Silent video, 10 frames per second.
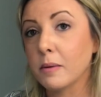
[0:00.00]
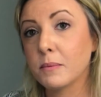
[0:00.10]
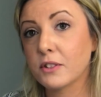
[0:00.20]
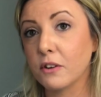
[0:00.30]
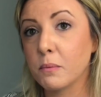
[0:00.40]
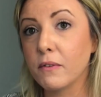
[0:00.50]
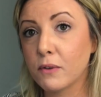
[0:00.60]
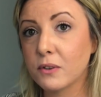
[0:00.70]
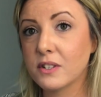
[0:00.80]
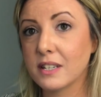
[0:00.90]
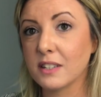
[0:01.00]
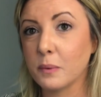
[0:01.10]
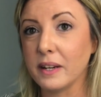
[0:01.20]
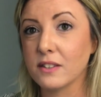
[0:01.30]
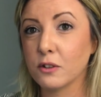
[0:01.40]
so 4 to 6
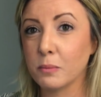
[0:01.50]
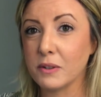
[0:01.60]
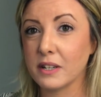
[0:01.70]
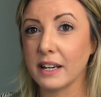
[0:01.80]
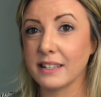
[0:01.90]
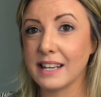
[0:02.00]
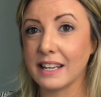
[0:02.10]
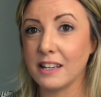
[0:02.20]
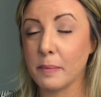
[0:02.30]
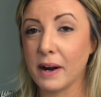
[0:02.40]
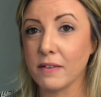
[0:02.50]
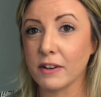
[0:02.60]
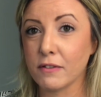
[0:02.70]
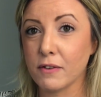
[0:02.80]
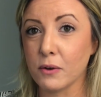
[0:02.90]
weeks, almost like taking your
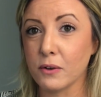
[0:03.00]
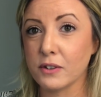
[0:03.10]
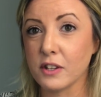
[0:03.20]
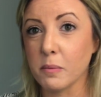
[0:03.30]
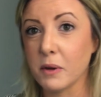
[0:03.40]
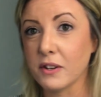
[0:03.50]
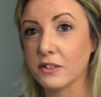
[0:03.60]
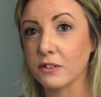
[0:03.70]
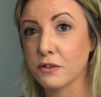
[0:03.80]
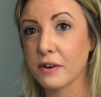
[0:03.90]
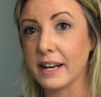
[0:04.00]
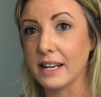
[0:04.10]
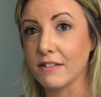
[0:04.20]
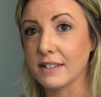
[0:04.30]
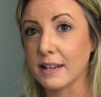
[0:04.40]
pelvic floor to the personal
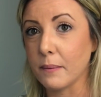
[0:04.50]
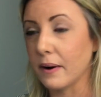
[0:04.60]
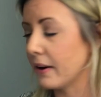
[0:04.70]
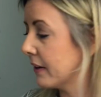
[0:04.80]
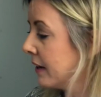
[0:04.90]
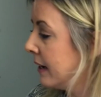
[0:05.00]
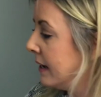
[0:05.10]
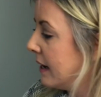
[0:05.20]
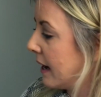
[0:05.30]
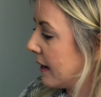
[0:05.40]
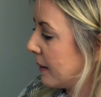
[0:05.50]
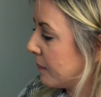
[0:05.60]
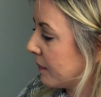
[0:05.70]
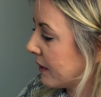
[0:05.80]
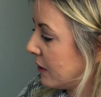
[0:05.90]
trainer, as it were,
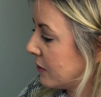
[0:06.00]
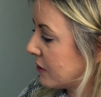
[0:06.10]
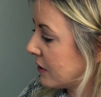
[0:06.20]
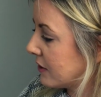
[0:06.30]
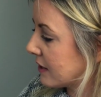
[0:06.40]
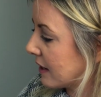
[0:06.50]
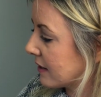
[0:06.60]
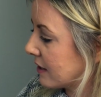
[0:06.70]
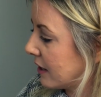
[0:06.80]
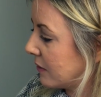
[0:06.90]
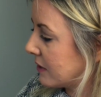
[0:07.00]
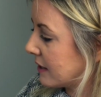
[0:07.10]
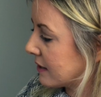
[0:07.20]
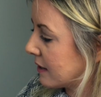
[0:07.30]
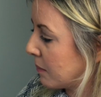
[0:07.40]
you should start to
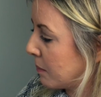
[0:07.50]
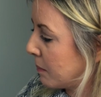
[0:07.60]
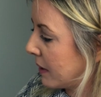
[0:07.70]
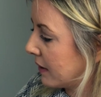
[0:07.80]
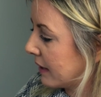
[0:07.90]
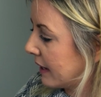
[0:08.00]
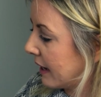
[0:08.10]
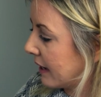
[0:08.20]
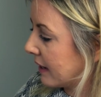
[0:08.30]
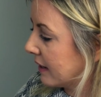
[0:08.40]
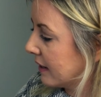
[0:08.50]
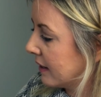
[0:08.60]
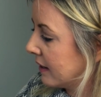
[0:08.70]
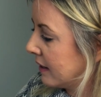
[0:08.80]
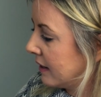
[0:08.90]
notice some bulking
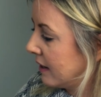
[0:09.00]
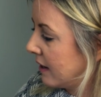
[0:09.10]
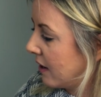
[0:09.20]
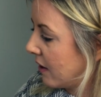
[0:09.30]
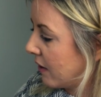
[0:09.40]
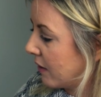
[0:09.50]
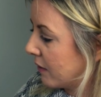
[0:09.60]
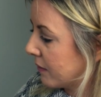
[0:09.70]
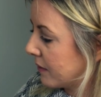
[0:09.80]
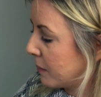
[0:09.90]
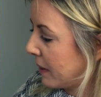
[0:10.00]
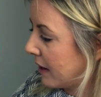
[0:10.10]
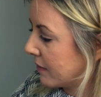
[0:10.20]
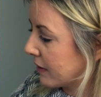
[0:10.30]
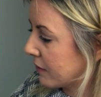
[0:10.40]
of the
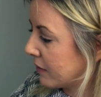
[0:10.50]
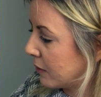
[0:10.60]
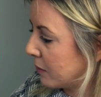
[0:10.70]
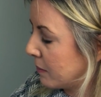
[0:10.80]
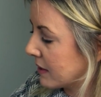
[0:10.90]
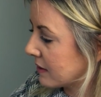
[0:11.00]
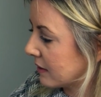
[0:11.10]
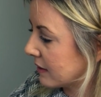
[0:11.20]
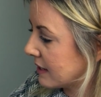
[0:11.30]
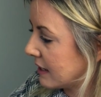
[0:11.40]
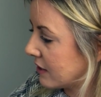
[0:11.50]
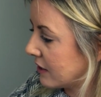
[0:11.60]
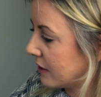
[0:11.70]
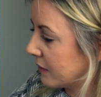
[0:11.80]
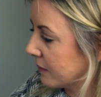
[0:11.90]
pelvic floor muscle
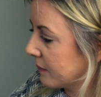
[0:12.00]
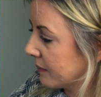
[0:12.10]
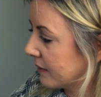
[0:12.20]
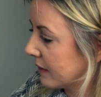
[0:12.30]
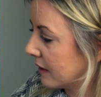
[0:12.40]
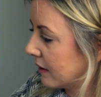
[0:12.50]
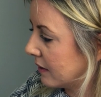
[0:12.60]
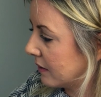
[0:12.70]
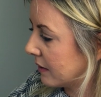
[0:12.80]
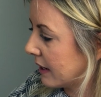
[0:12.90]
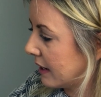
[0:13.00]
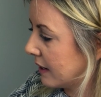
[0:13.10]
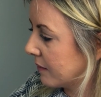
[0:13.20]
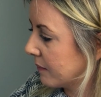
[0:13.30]
tissue. Okay,